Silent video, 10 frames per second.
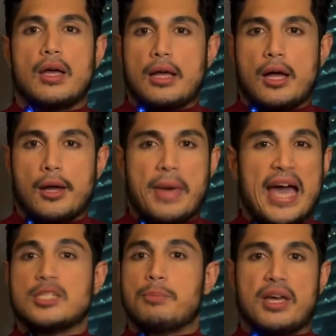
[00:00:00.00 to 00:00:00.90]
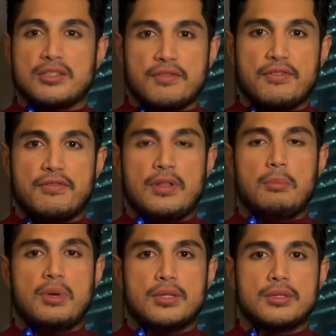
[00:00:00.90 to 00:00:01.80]
aspects of the
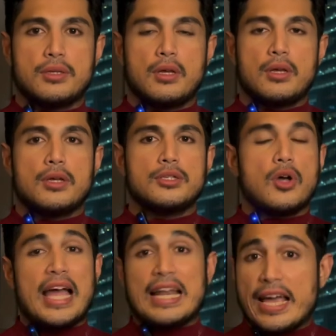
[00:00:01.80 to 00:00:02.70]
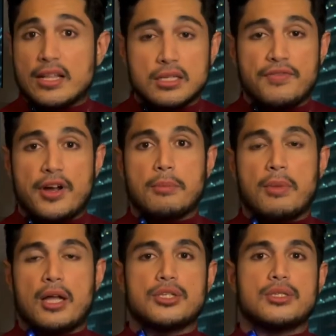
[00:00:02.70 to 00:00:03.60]
Philippines. So I like this very
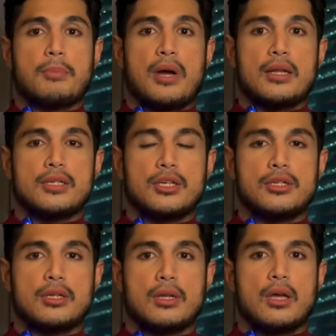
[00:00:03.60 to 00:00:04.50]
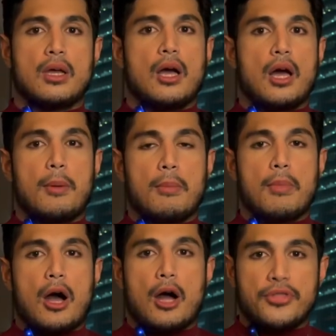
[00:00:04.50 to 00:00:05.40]
much as a politician.
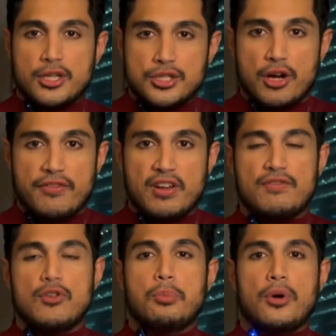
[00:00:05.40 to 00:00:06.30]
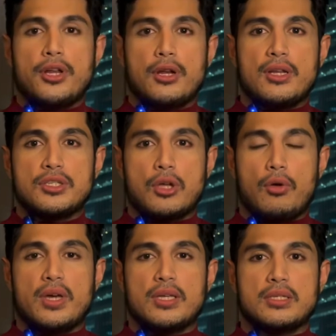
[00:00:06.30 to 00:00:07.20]
The conservative viewpoint on this
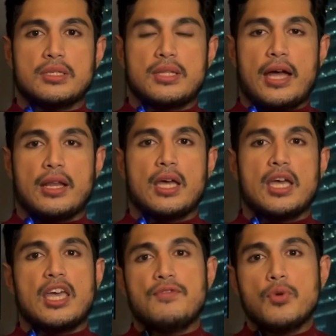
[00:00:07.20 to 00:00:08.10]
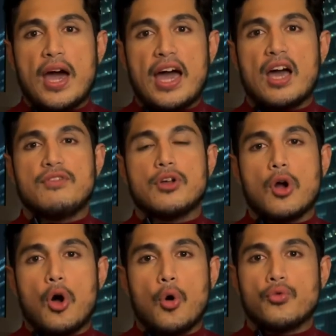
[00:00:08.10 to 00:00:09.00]
always is that if you have your
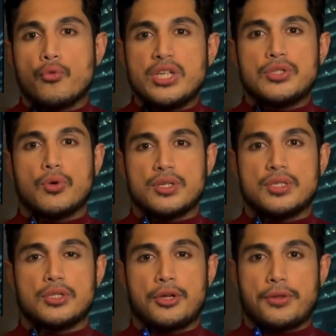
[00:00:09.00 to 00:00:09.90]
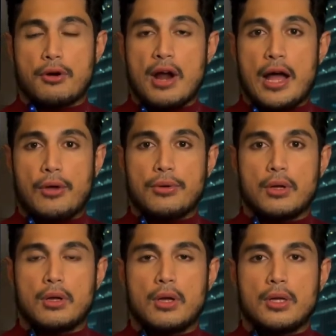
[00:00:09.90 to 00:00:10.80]
own resources on the ground,
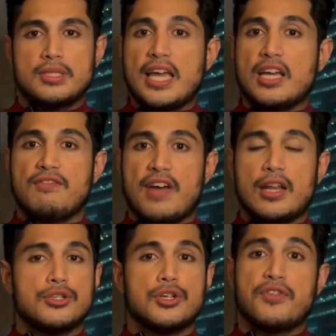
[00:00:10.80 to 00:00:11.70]
take advantage of